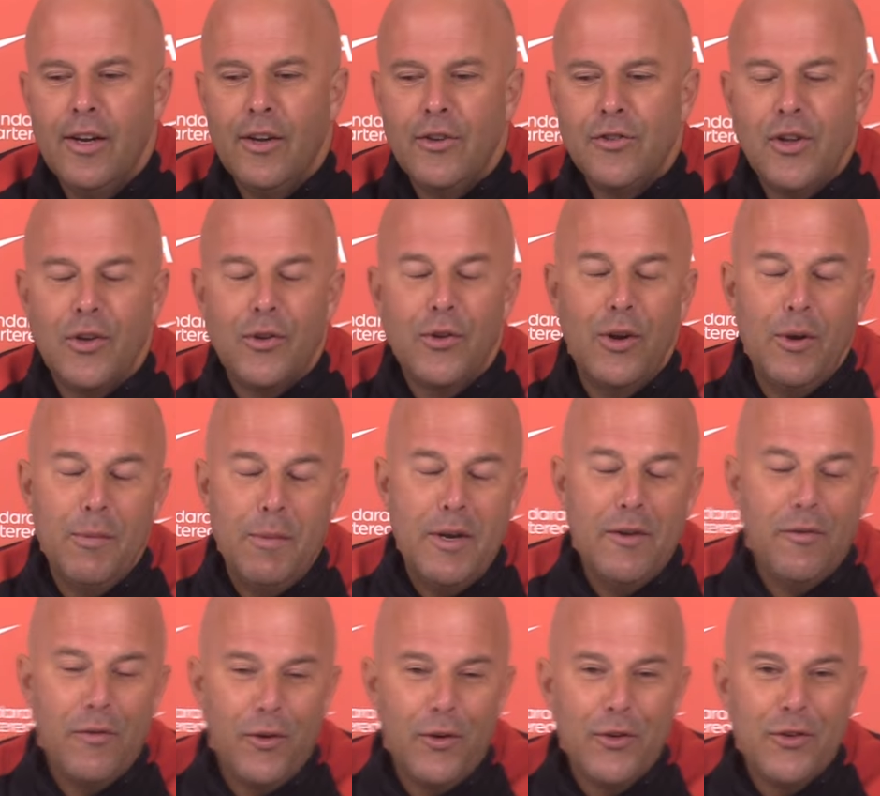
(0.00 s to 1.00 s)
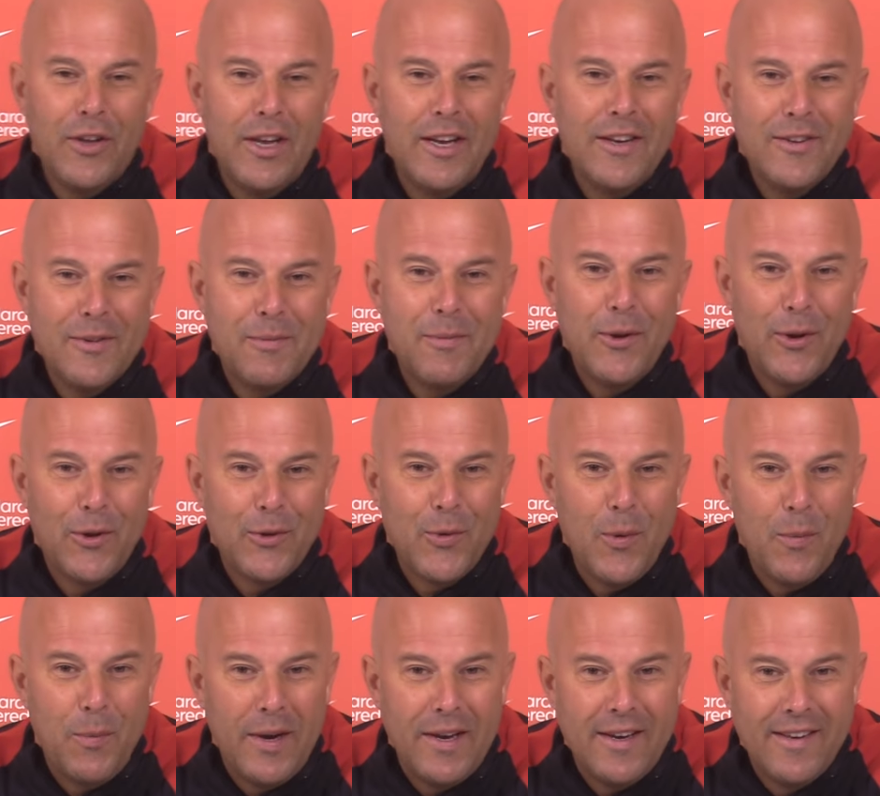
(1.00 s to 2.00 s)
It's not going to be the first taste because
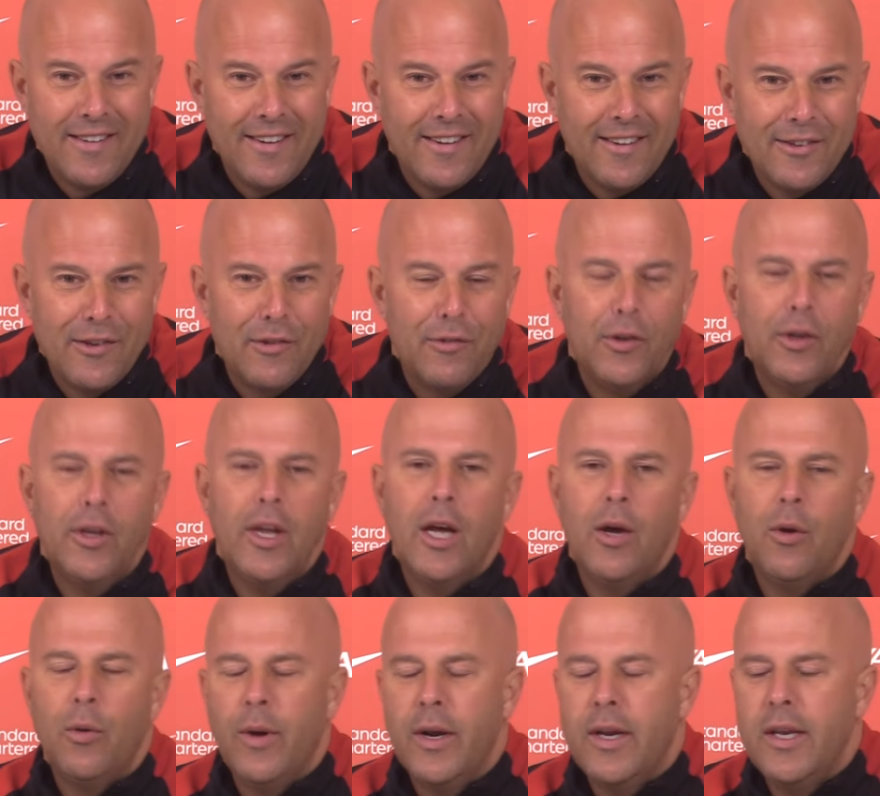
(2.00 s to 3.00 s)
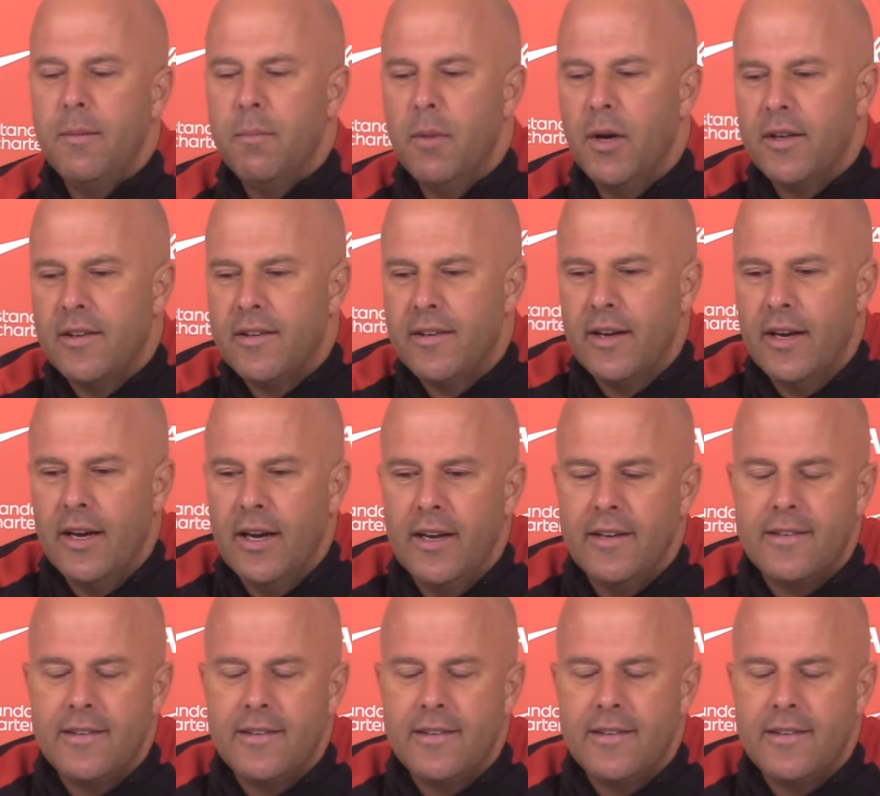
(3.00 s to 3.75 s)
we played uh, Sevilla already, but uh,